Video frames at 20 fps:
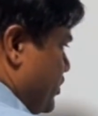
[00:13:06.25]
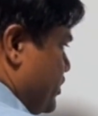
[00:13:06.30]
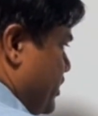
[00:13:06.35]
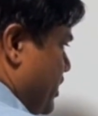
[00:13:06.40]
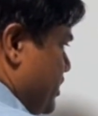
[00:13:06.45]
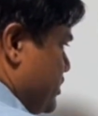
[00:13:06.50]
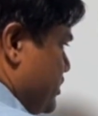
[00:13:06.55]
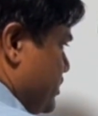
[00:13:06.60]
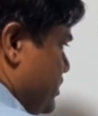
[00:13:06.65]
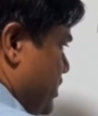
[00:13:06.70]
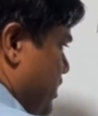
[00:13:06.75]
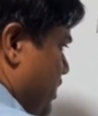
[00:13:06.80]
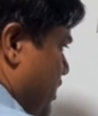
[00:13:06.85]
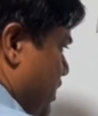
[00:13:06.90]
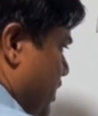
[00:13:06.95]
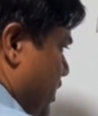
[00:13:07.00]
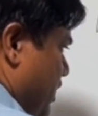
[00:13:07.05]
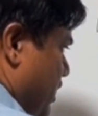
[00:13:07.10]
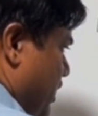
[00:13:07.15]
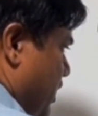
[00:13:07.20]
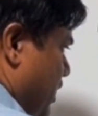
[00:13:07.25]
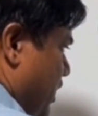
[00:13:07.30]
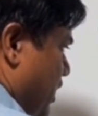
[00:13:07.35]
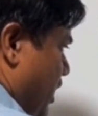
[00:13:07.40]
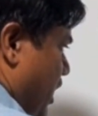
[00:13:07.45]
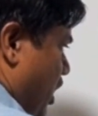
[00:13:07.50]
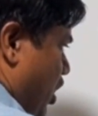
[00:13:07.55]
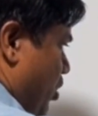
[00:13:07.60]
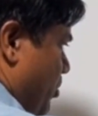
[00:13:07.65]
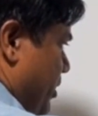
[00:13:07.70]
has
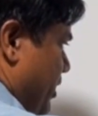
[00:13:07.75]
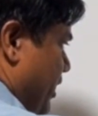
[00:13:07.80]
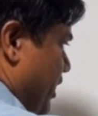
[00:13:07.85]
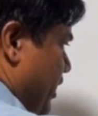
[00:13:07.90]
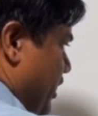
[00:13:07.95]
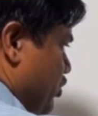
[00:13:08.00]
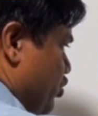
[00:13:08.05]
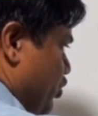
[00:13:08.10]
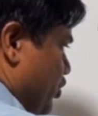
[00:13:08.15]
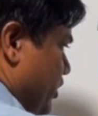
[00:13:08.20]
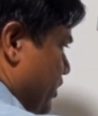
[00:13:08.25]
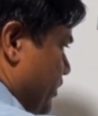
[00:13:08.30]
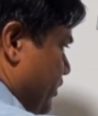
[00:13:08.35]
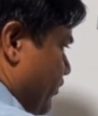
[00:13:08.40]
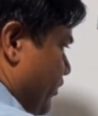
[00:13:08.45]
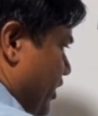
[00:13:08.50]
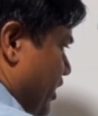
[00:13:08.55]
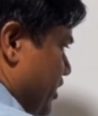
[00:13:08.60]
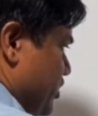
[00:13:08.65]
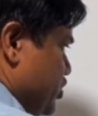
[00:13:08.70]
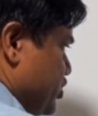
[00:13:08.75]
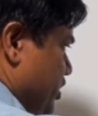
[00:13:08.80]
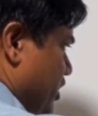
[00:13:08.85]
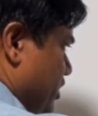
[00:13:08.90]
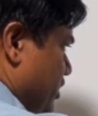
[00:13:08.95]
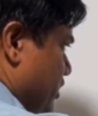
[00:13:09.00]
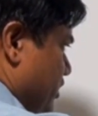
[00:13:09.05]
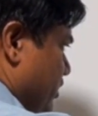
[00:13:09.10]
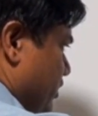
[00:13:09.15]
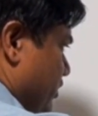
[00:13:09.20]
how many electron in the valence shell?